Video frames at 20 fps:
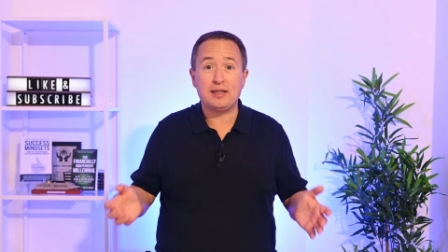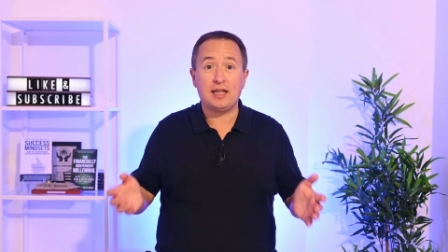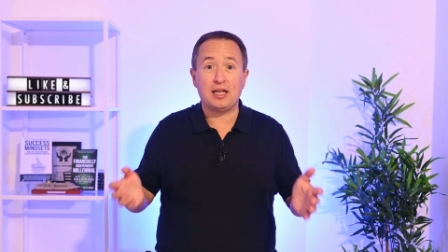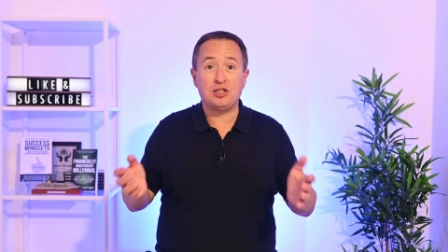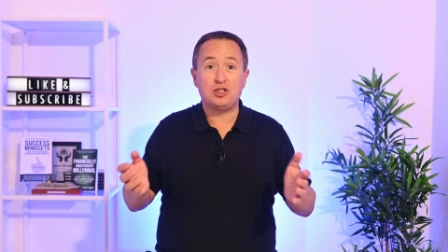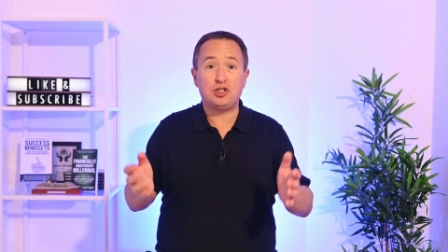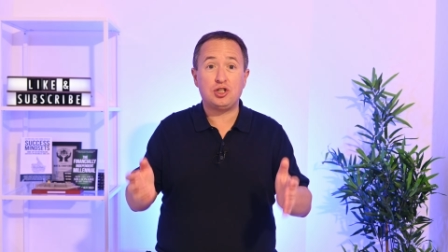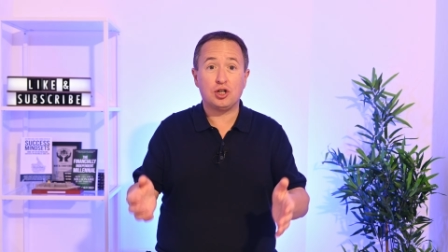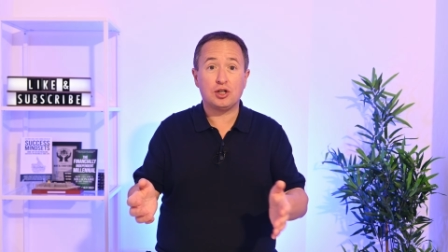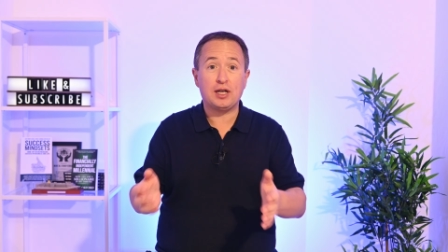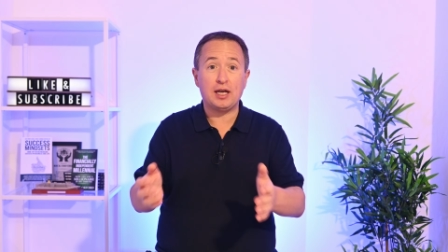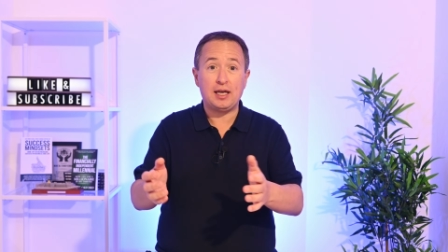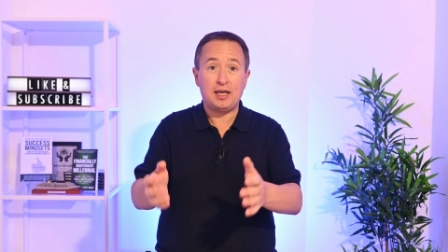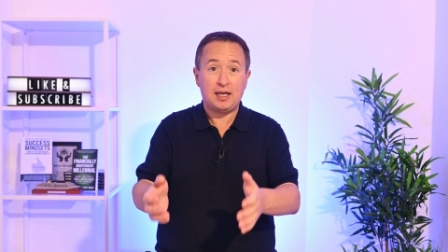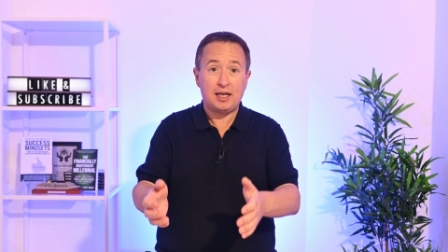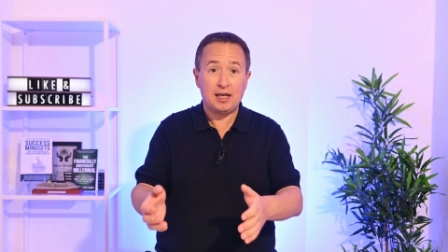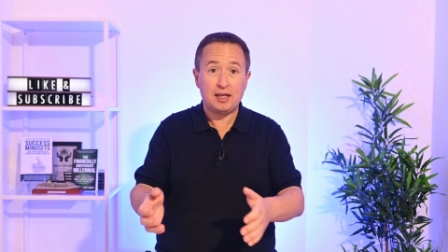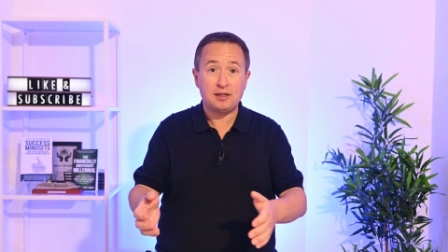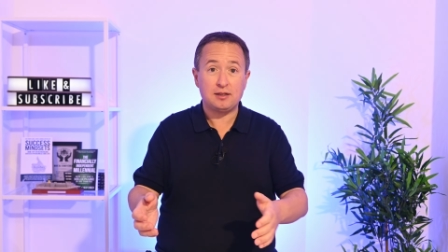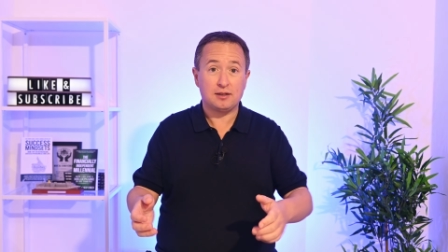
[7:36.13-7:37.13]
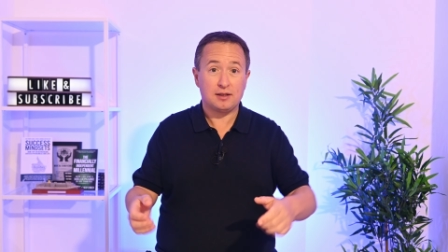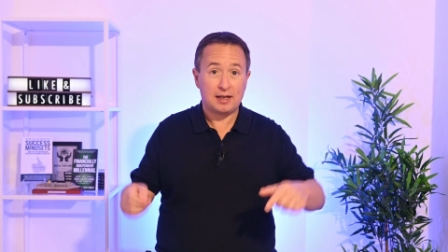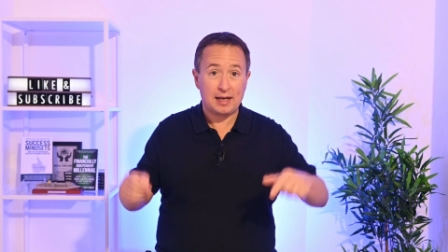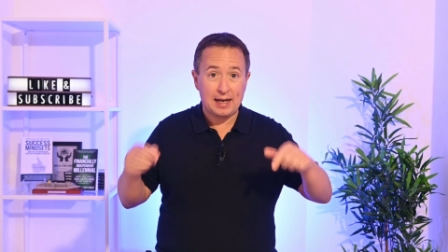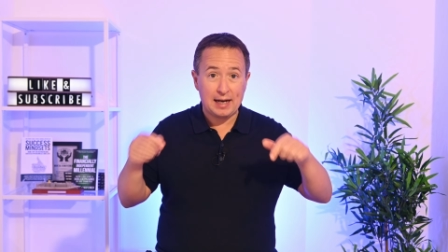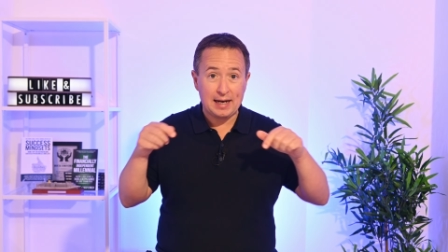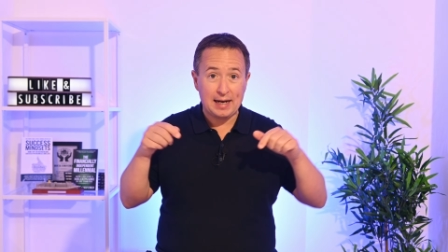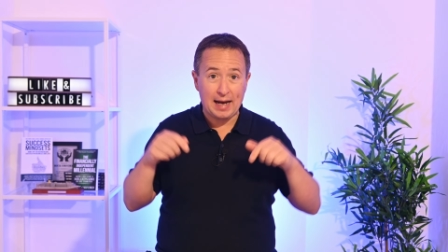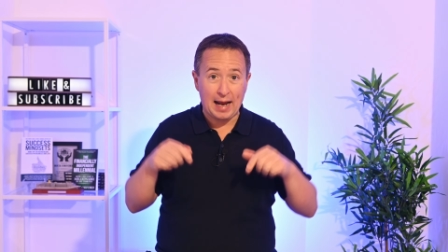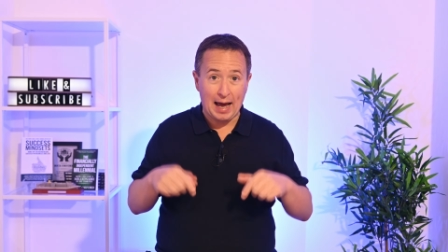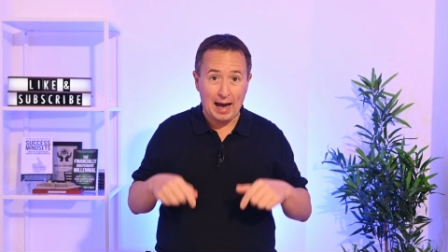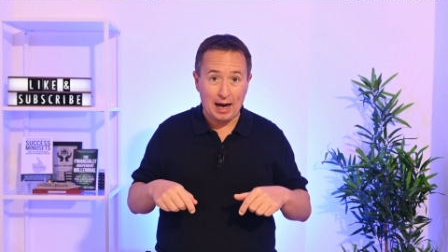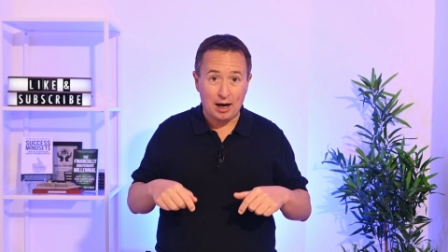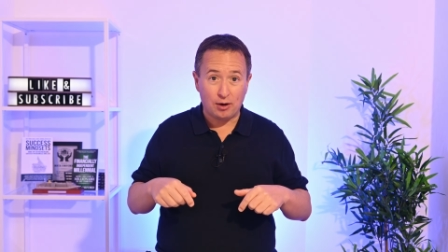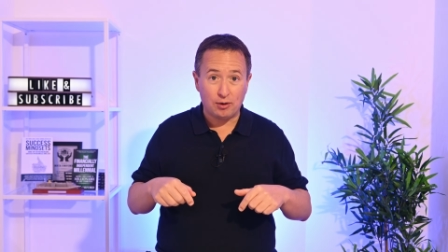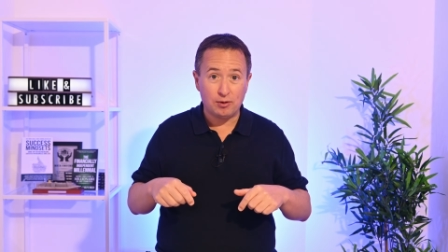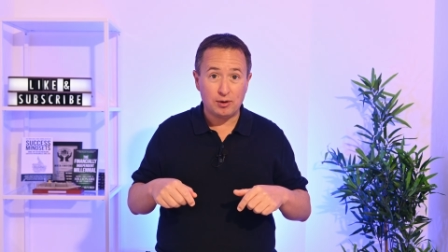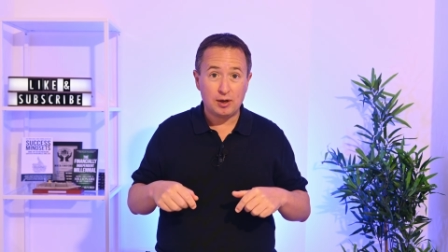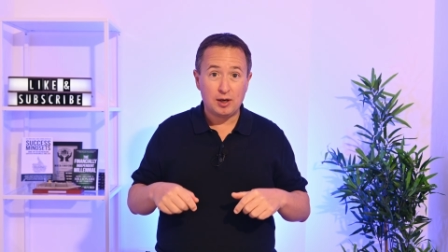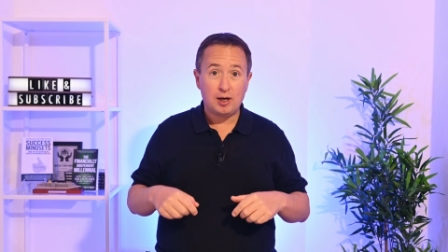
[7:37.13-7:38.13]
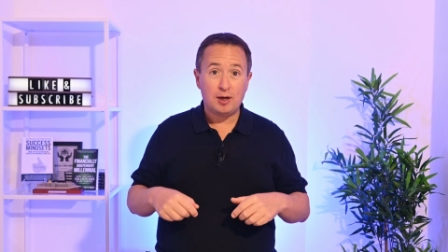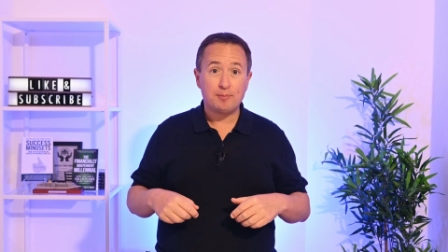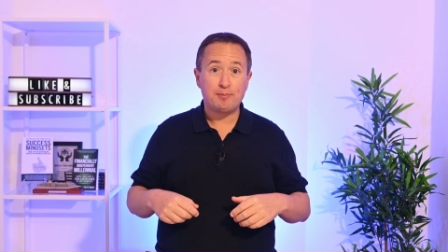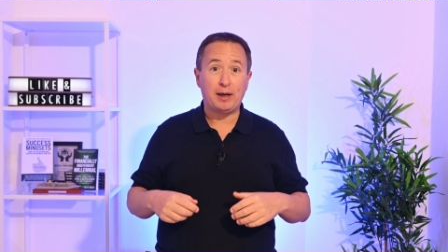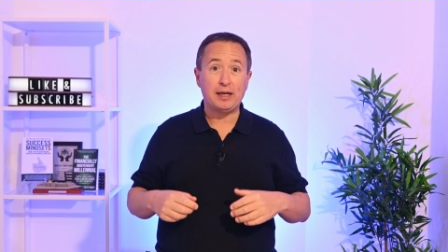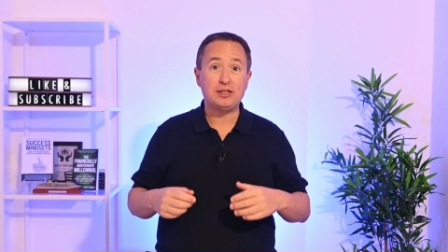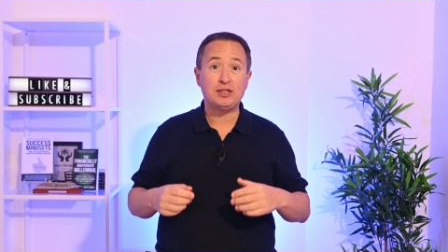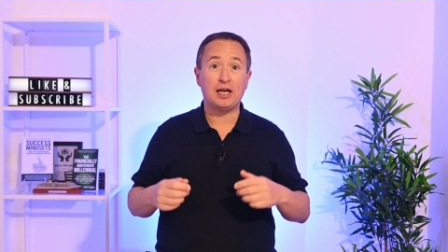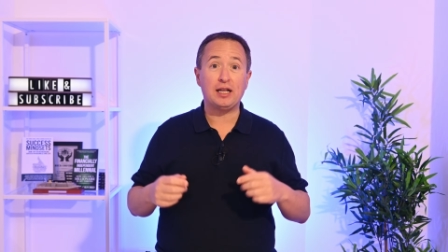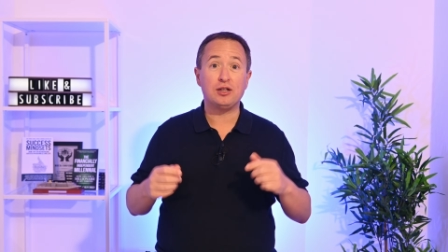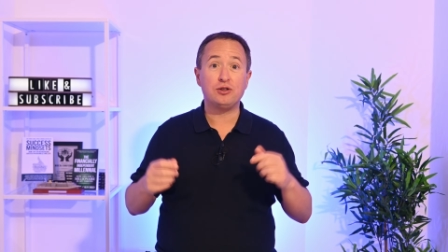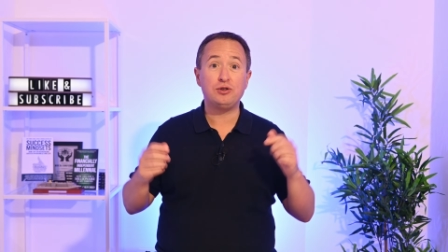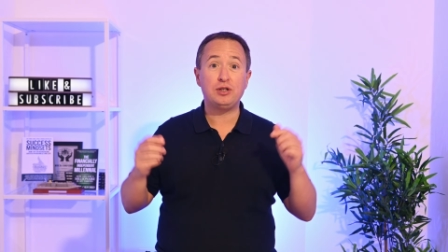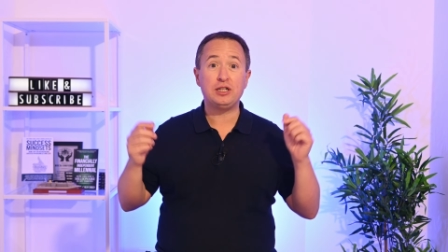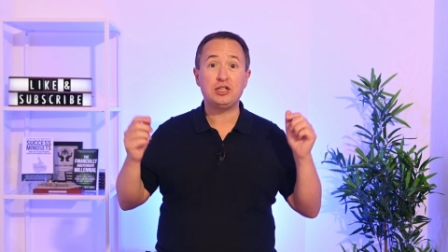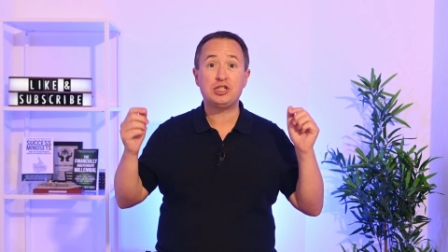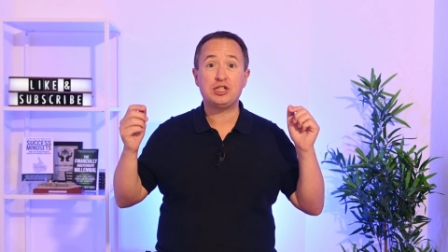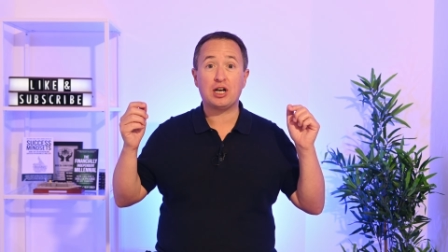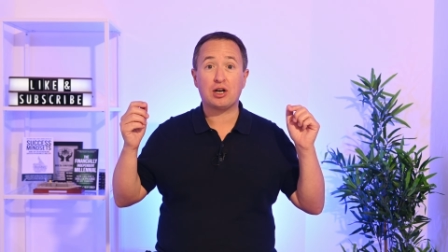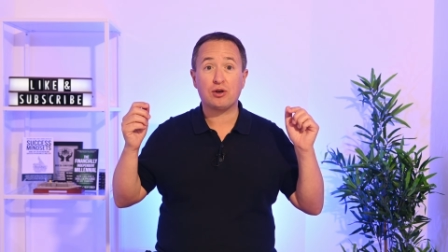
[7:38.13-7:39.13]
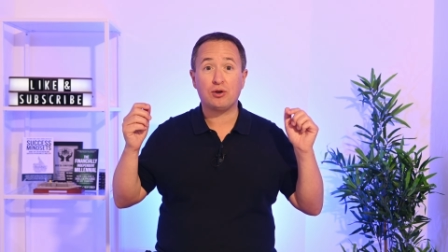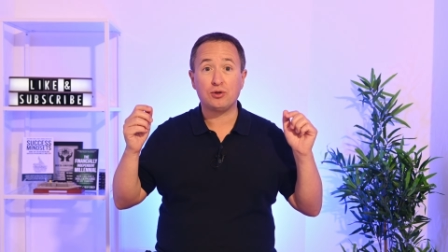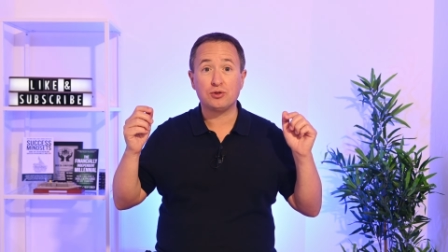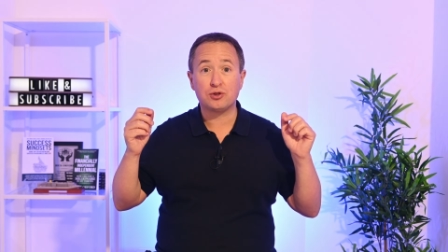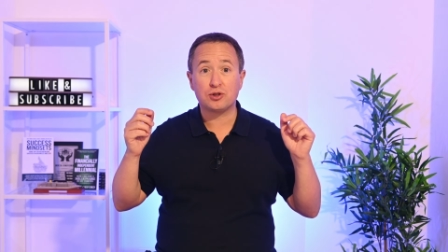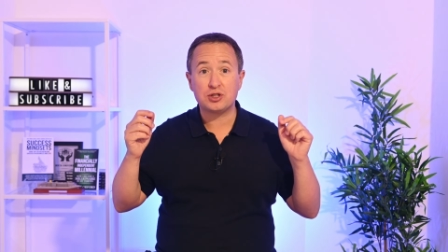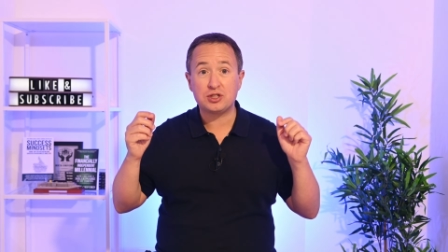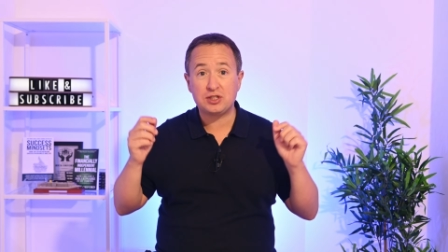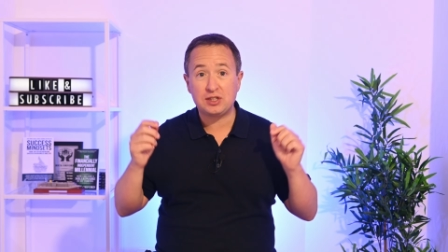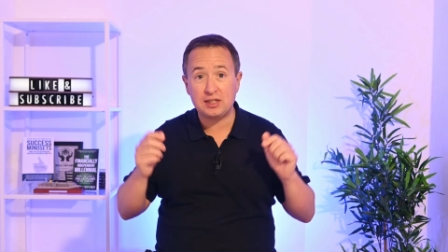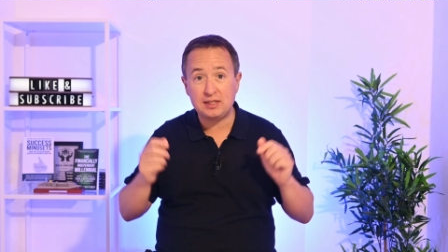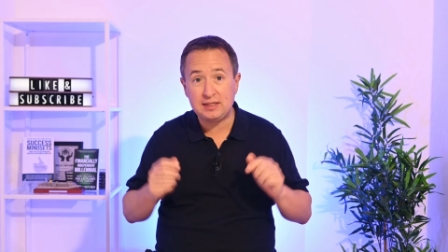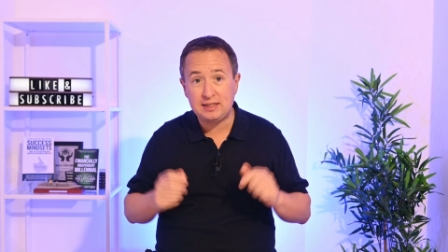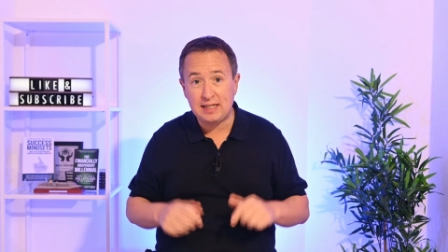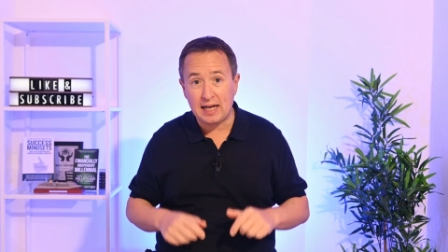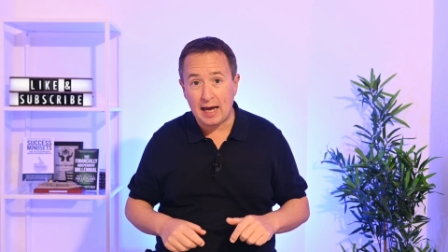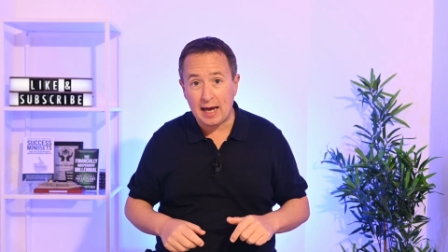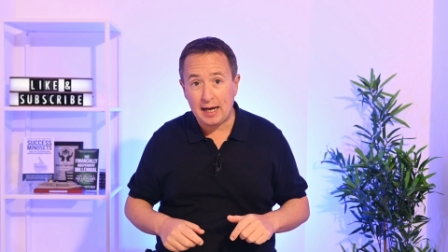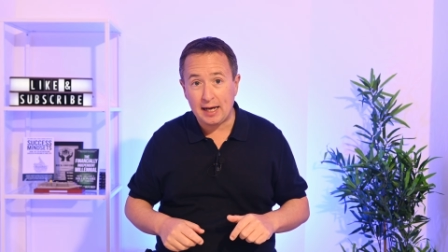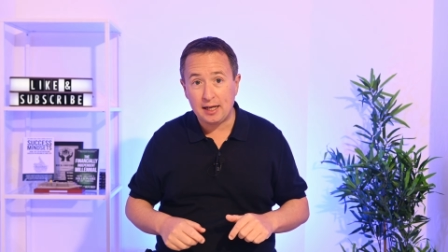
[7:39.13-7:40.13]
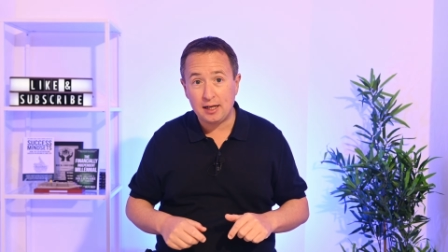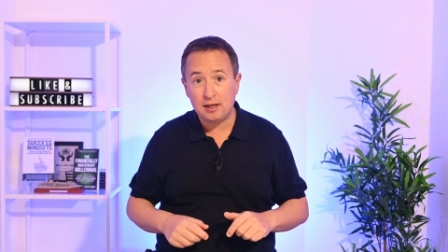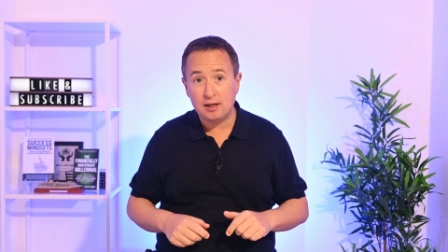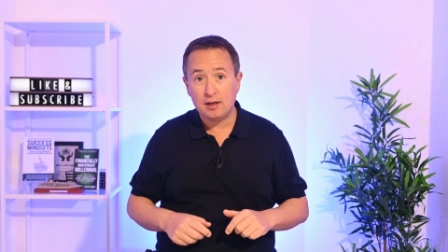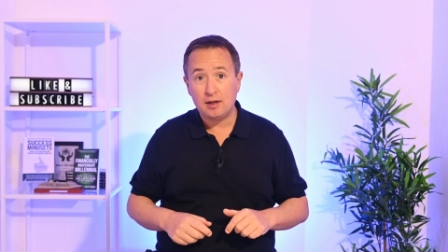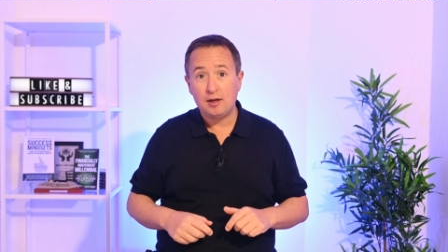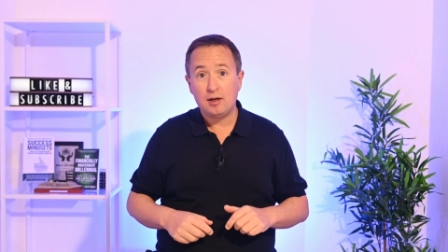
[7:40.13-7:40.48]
They took a hit now by diluting shareholders today,